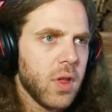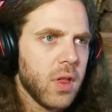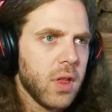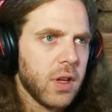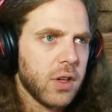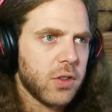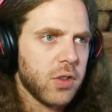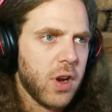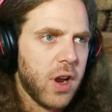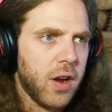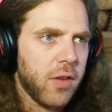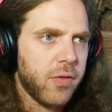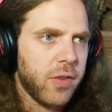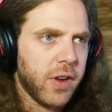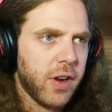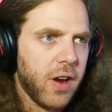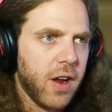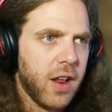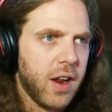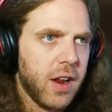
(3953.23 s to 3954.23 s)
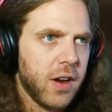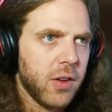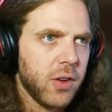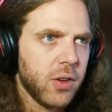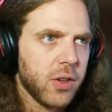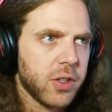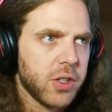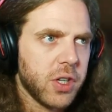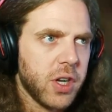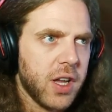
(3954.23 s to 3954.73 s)
you're trying to figure out how to
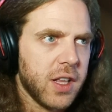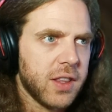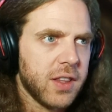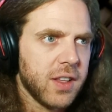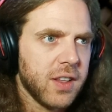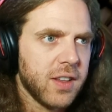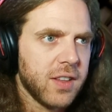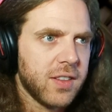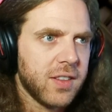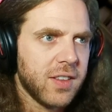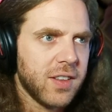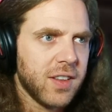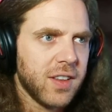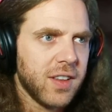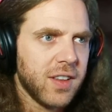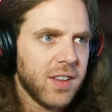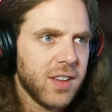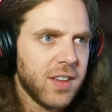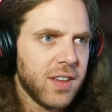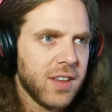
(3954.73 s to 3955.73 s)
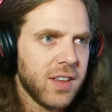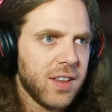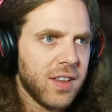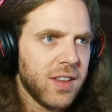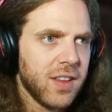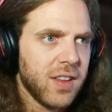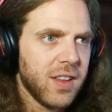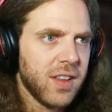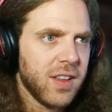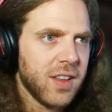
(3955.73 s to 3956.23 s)
hookshot this?
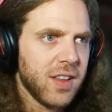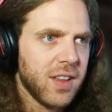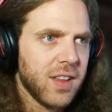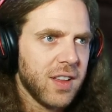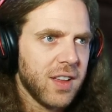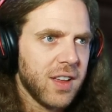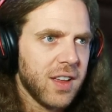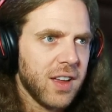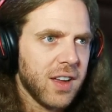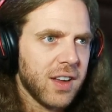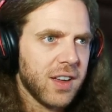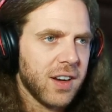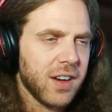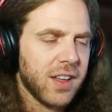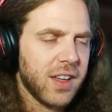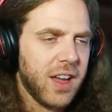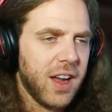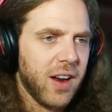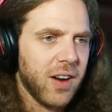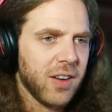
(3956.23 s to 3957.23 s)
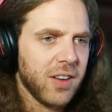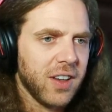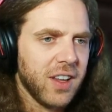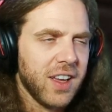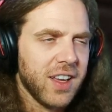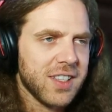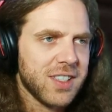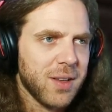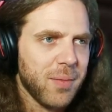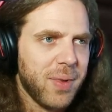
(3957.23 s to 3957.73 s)
I could have cared
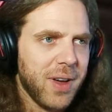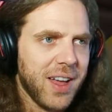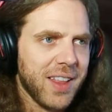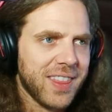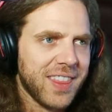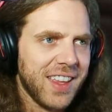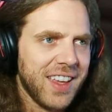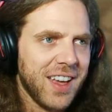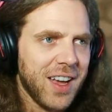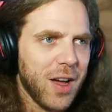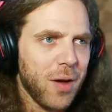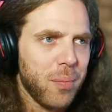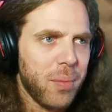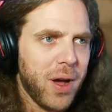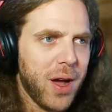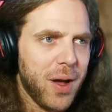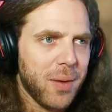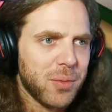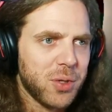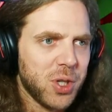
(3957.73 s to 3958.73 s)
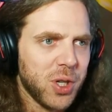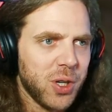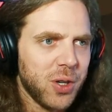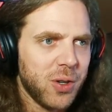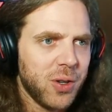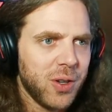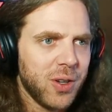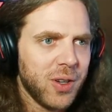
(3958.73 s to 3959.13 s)
less about the bomb chew.